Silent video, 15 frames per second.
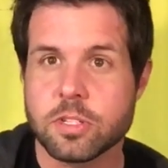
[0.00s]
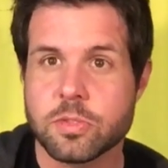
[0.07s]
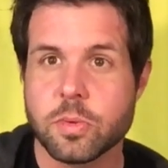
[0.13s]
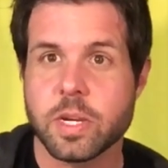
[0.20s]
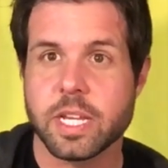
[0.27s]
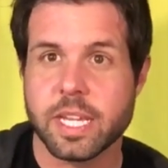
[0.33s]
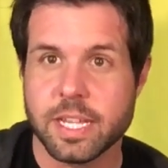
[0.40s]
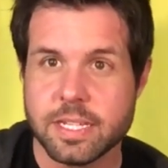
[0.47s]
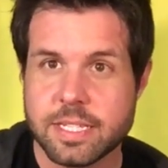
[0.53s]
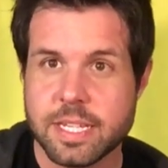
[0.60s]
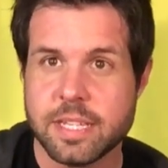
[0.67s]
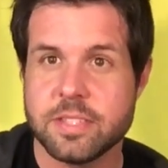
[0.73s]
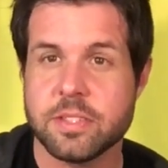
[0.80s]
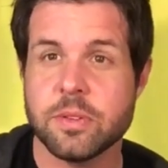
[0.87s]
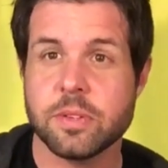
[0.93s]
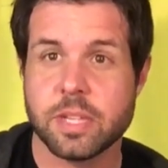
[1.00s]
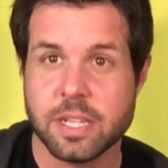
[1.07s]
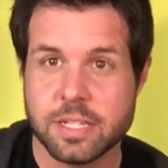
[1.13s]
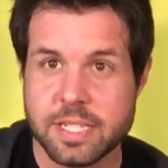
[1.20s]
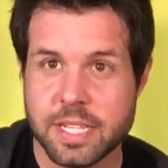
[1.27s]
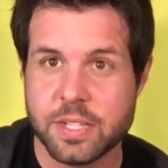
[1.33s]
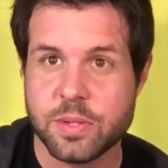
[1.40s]
When it
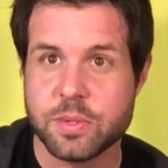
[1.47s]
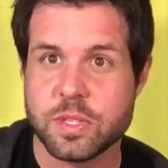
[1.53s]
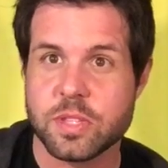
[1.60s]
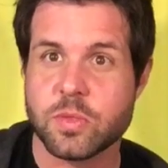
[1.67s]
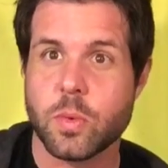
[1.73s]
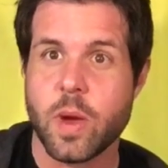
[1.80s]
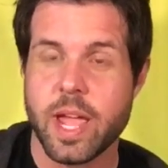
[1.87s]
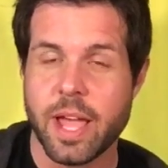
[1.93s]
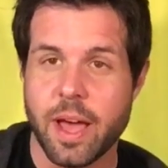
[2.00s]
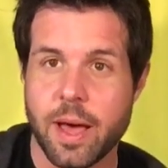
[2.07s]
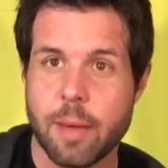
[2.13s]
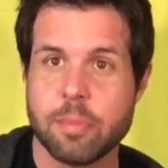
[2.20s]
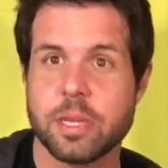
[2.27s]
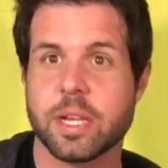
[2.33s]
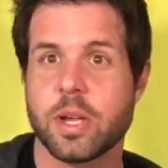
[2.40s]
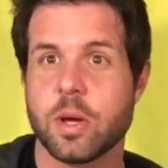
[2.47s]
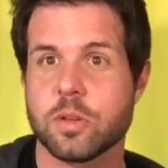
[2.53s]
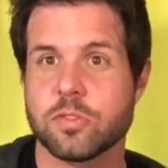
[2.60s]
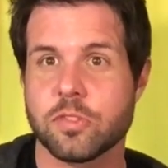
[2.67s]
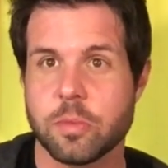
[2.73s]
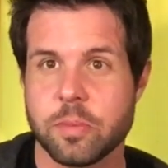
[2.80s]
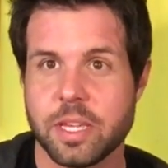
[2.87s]
continues its way up, it
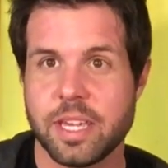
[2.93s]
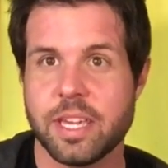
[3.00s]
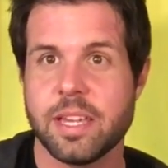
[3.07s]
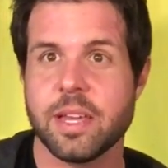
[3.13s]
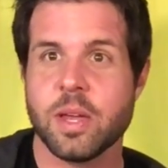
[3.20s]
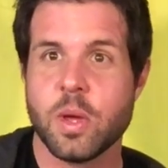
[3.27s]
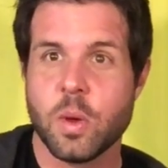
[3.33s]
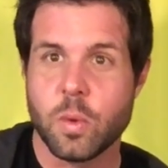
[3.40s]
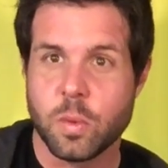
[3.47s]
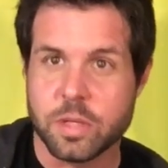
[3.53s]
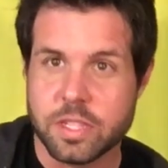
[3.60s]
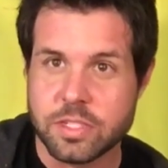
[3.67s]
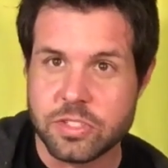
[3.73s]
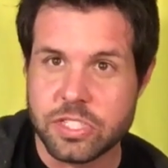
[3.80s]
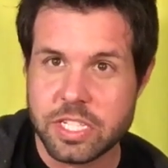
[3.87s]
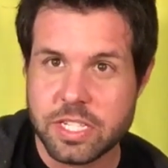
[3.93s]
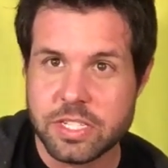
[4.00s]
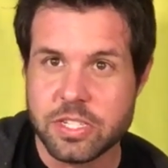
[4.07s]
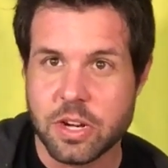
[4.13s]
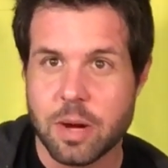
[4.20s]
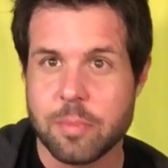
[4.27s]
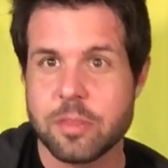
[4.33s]
goes from E with a G
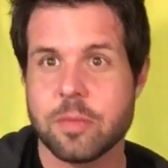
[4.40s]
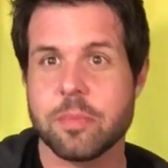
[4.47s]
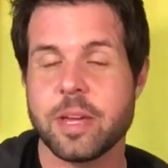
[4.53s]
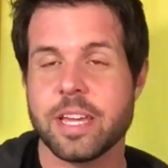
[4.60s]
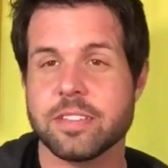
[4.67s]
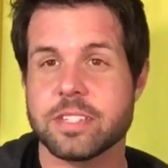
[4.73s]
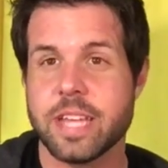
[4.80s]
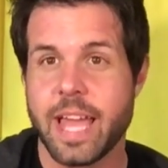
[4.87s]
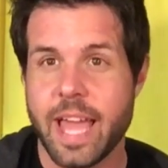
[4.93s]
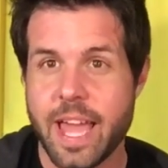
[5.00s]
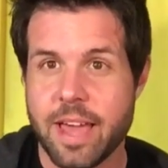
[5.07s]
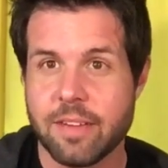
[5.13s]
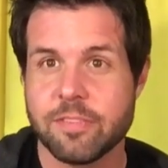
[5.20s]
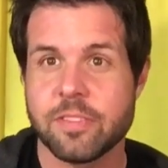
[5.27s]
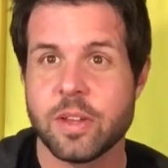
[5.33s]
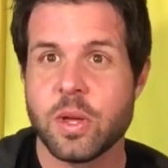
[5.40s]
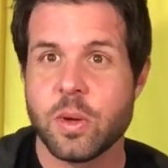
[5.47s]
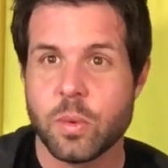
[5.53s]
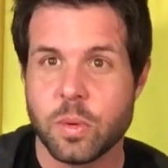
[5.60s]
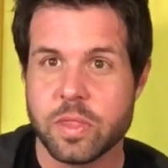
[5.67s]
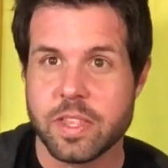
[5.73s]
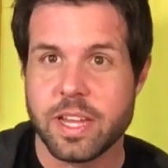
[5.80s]
sharp in the bass to F
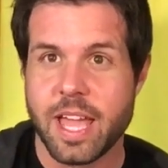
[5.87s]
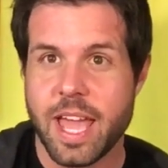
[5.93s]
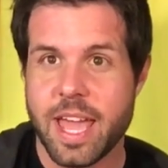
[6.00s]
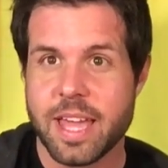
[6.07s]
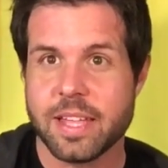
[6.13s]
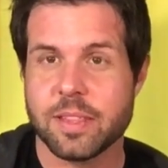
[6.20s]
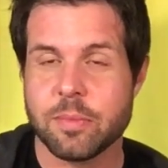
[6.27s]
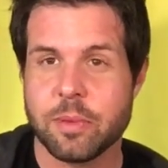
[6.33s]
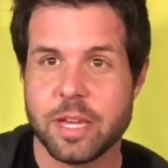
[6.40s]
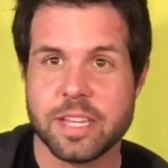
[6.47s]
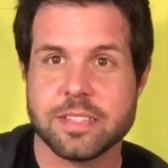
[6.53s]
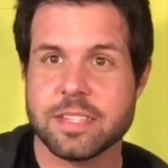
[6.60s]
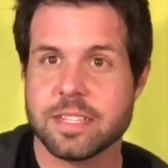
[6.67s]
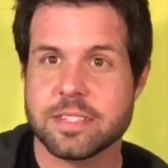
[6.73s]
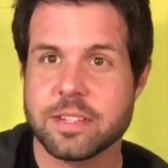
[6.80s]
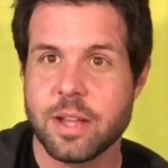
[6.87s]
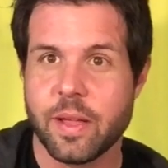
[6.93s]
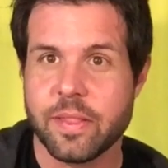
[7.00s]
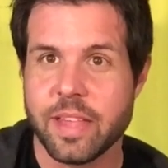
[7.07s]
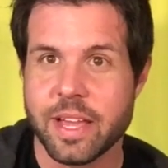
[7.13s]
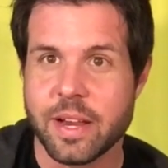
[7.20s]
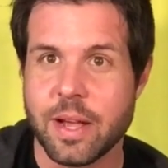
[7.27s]
with an A in the bass. That's
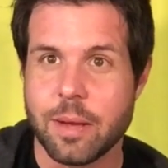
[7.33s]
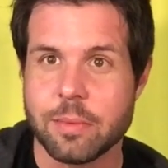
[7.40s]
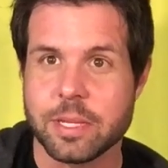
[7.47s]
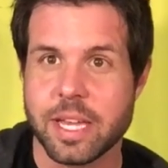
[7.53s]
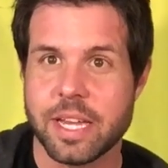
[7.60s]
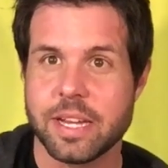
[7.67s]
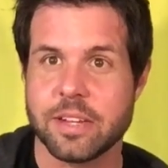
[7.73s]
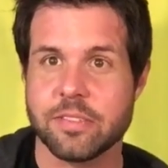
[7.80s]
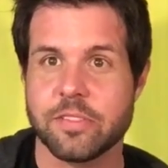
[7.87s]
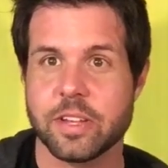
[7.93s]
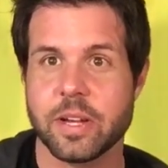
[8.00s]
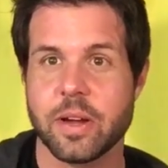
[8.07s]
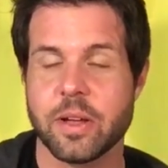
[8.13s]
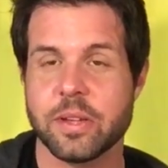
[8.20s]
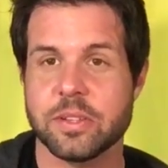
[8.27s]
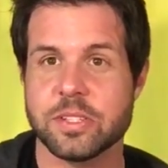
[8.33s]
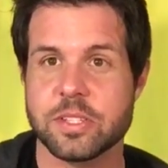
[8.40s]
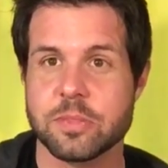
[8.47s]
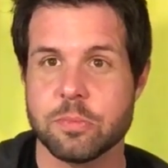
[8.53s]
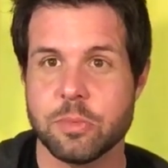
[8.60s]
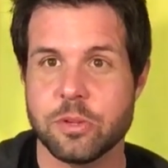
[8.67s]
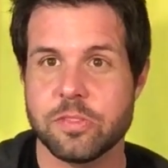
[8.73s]
not that complicated to figure out. You
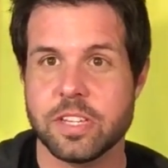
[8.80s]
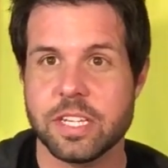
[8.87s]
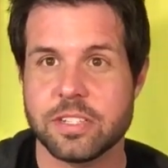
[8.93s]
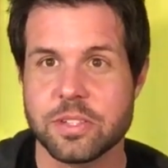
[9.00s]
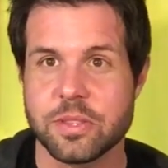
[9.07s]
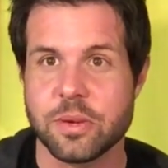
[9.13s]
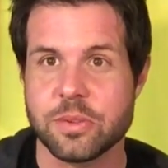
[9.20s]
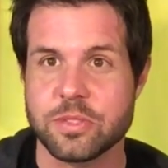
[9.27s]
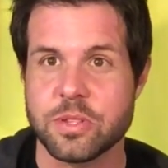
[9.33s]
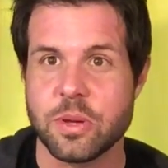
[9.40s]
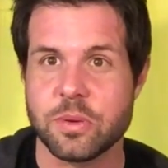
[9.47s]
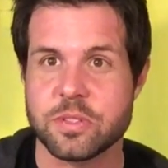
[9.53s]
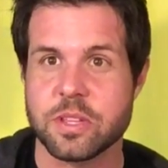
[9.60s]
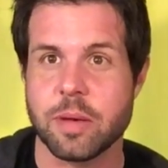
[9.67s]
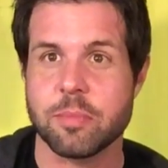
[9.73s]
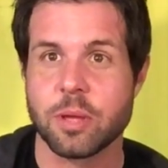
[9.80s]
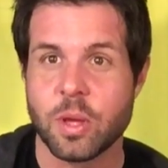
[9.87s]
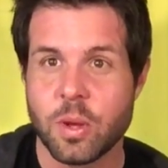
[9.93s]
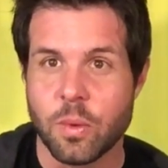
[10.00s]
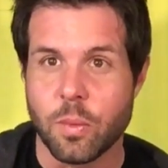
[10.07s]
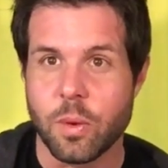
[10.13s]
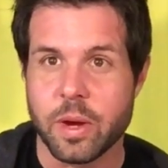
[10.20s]
just move each of those notes up
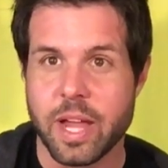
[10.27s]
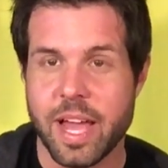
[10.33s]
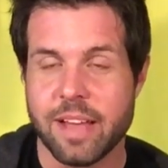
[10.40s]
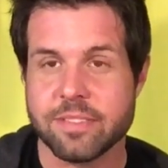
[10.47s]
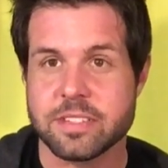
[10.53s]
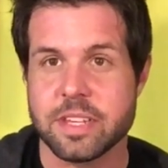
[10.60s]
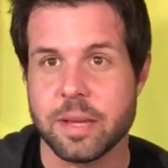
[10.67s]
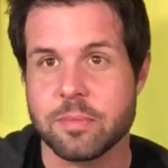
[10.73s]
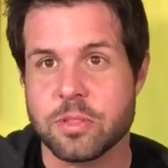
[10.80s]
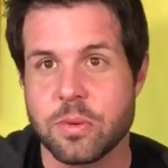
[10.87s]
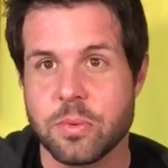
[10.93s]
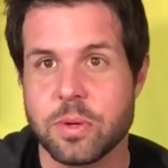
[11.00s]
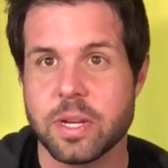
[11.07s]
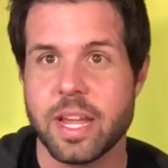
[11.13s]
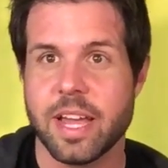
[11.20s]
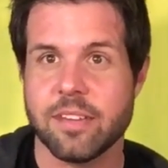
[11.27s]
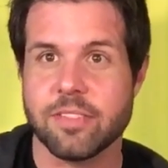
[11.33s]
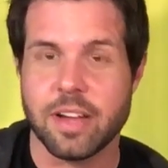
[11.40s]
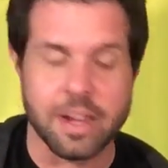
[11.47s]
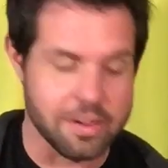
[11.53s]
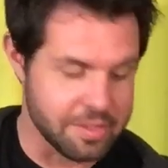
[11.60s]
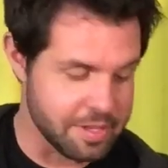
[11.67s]
one half step. So one half
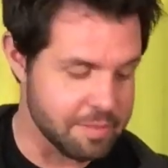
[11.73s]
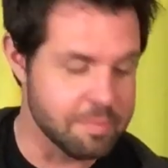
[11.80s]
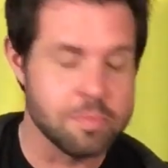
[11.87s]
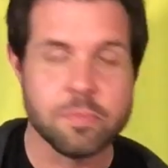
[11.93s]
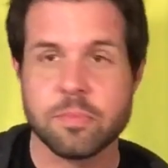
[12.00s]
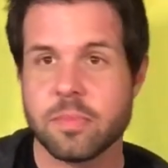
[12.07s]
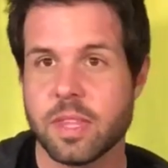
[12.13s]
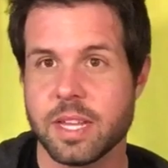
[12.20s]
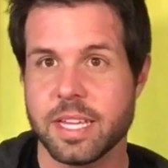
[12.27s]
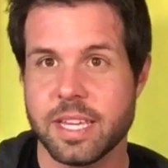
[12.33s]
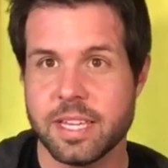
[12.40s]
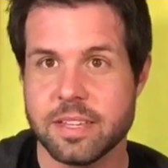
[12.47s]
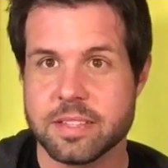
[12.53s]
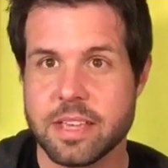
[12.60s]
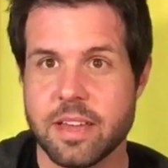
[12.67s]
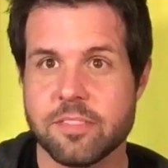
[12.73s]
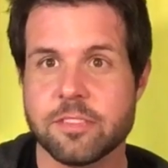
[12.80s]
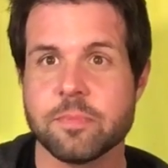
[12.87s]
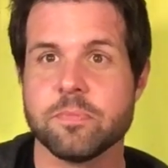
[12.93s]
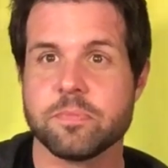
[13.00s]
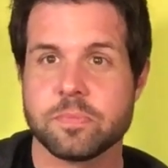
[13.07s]
higher than E is F,